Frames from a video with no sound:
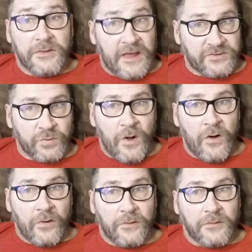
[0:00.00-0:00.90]
That's
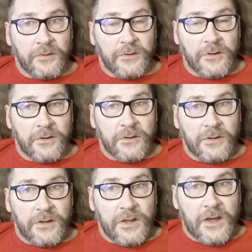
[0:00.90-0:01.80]
wrong.
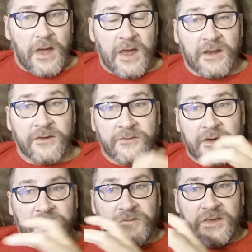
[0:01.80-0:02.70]
And
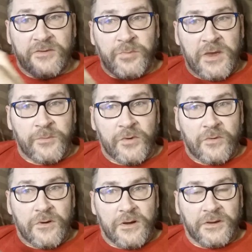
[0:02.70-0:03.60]
if these
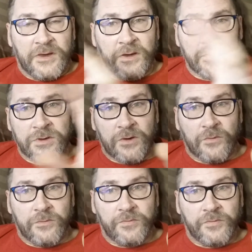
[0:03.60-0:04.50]
people kill you,